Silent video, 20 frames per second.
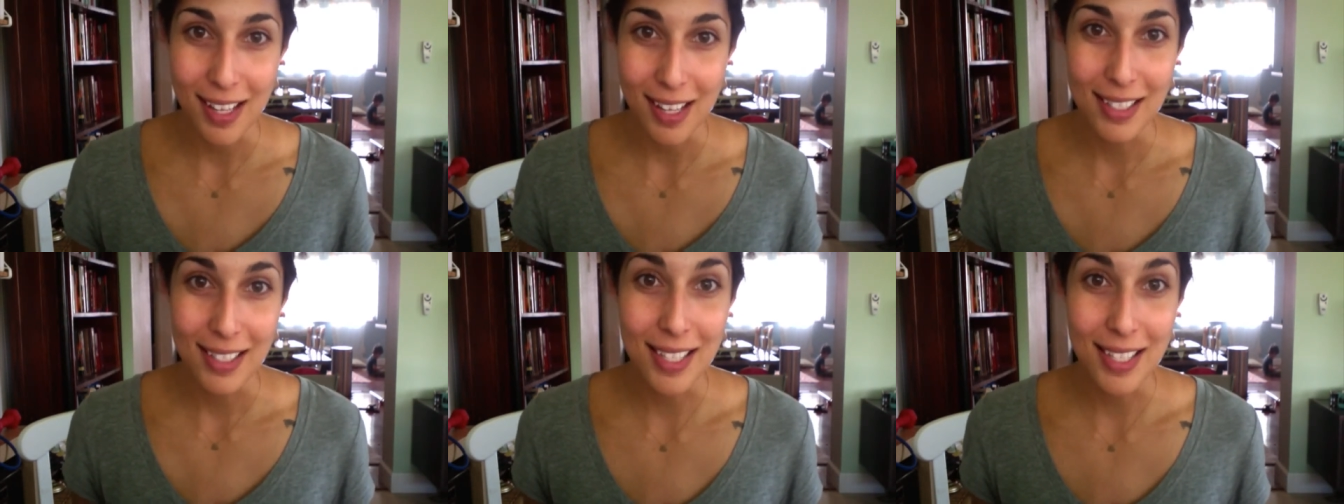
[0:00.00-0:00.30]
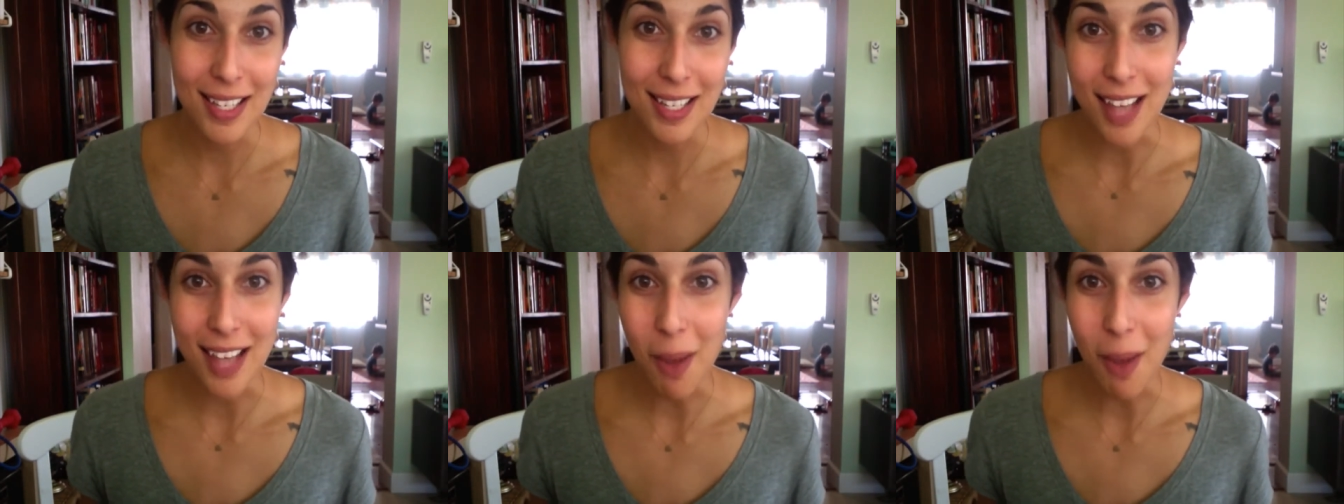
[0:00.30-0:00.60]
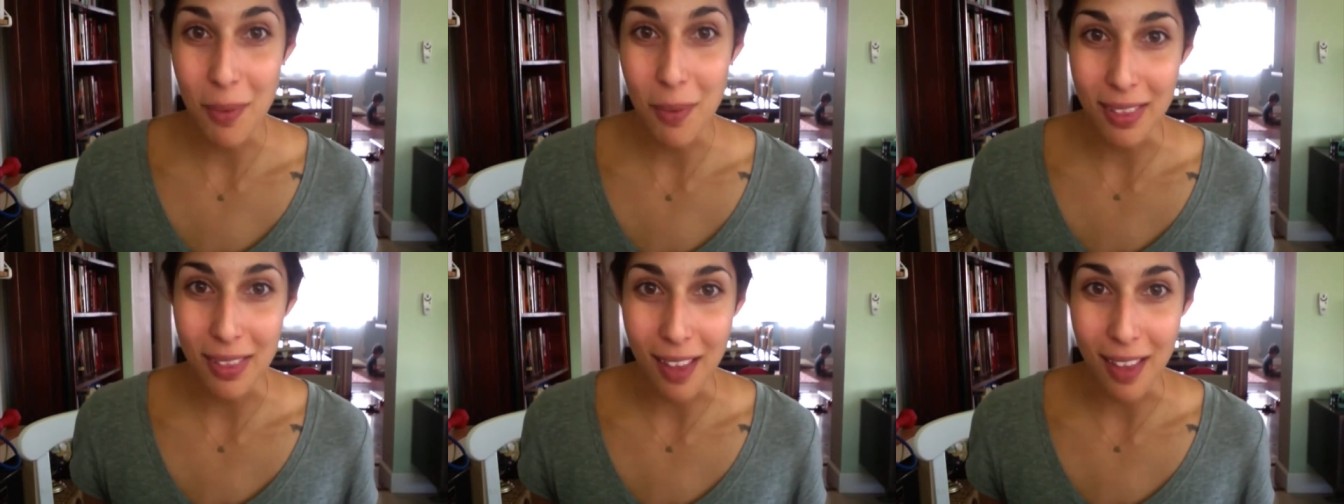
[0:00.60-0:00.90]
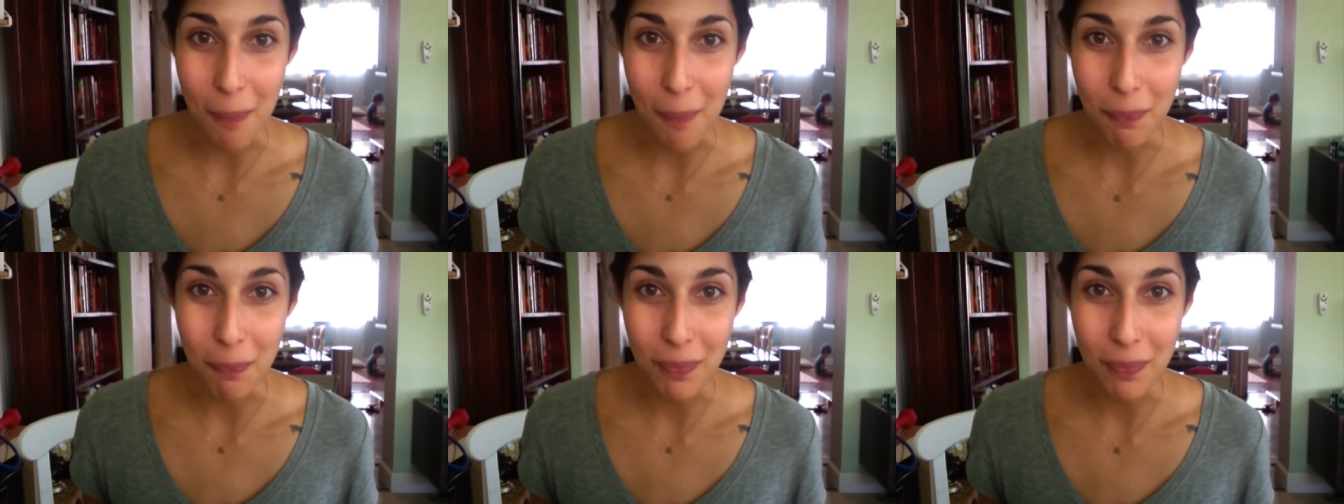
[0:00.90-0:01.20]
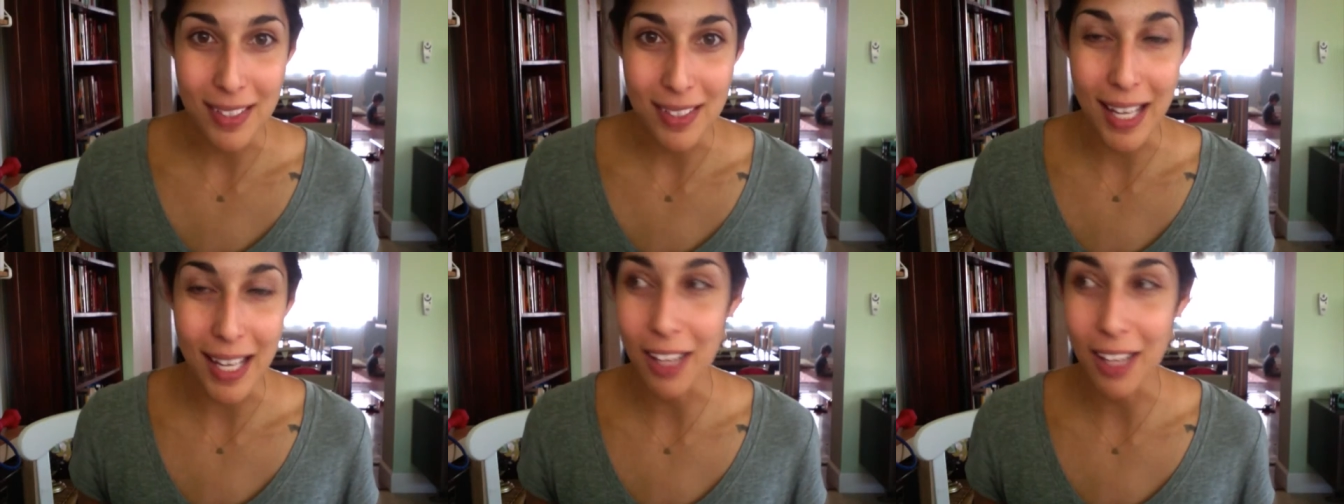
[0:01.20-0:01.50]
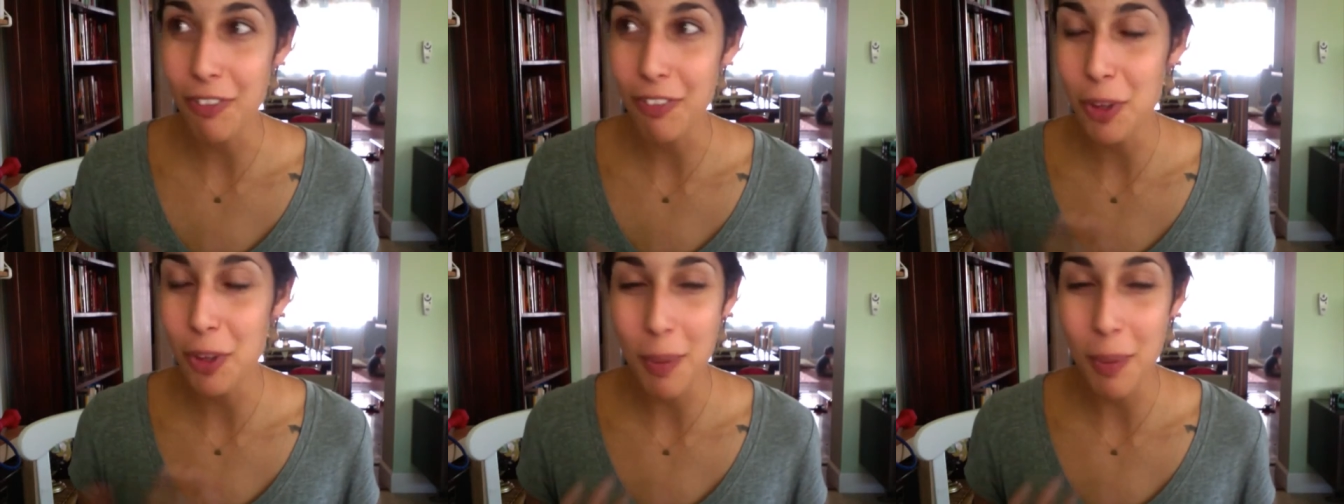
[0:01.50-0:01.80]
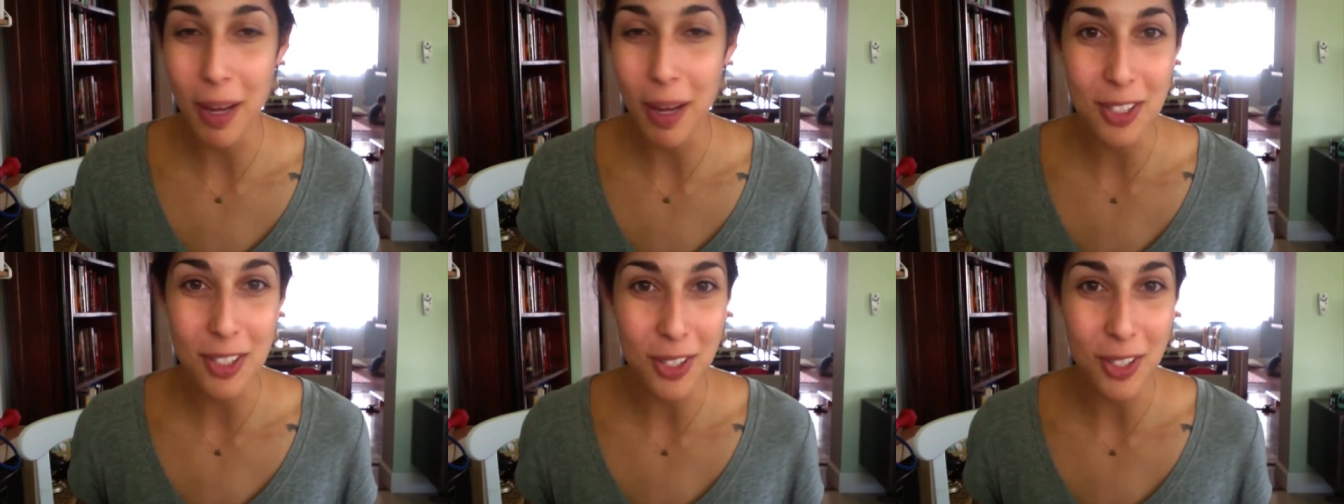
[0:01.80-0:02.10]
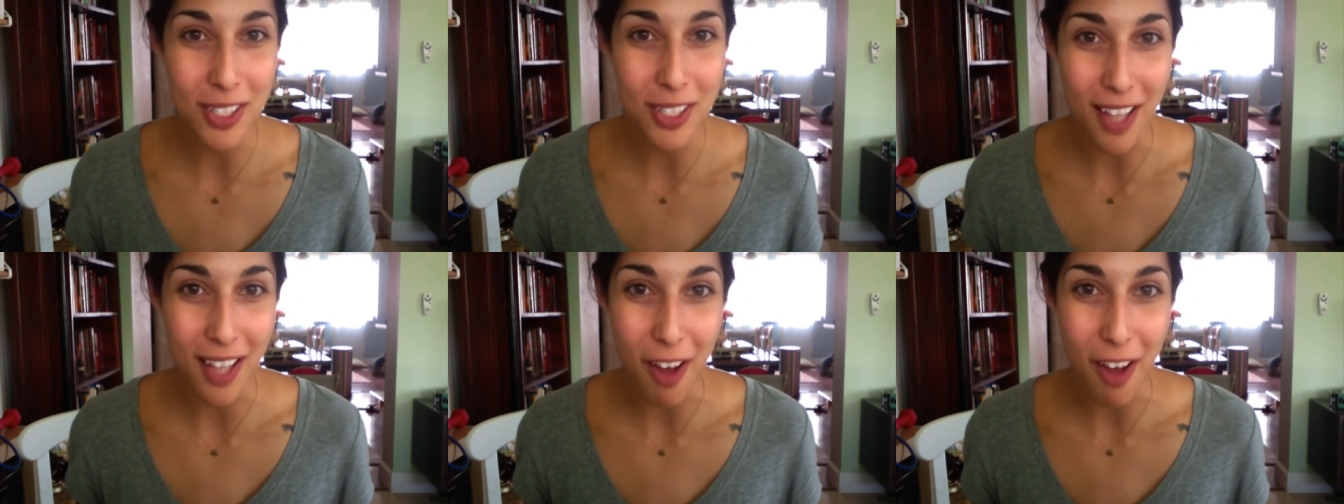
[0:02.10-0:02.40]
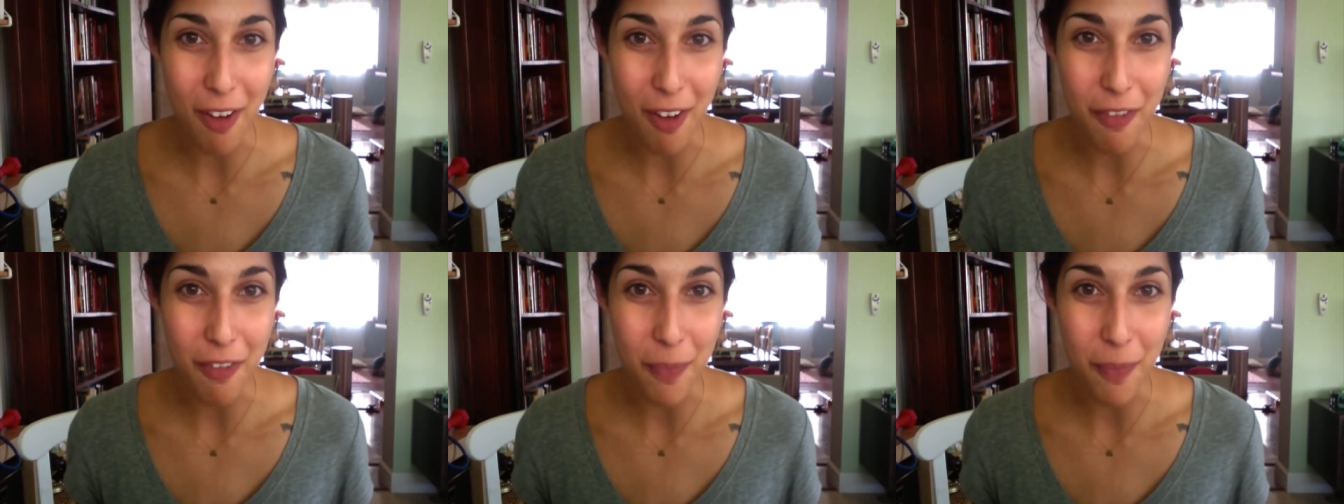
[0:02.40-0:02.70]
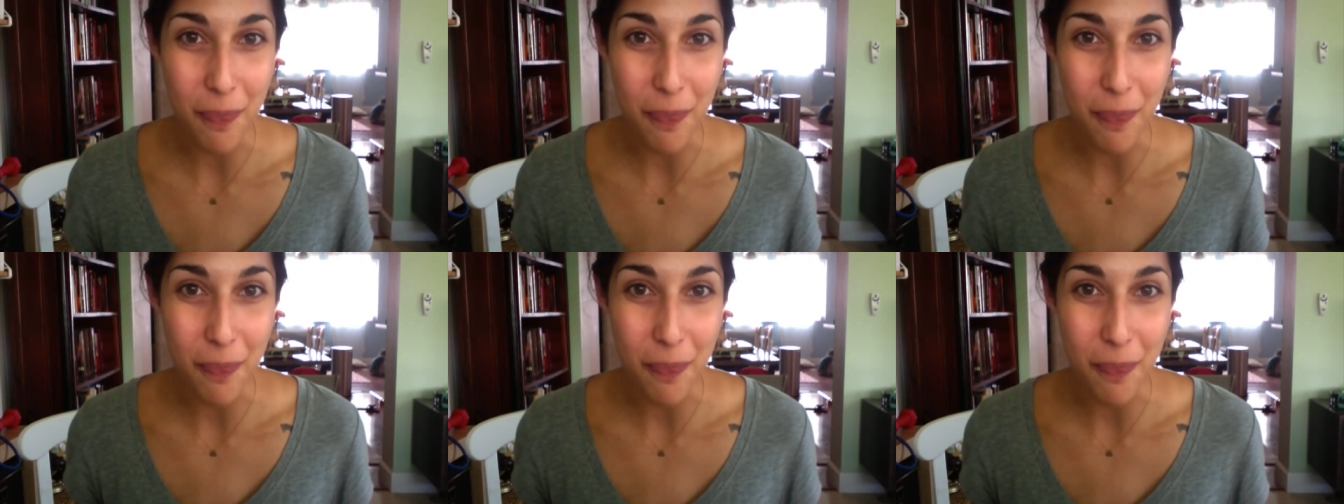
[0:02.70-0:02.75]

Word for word: sit down with them. Take a few bites yourself.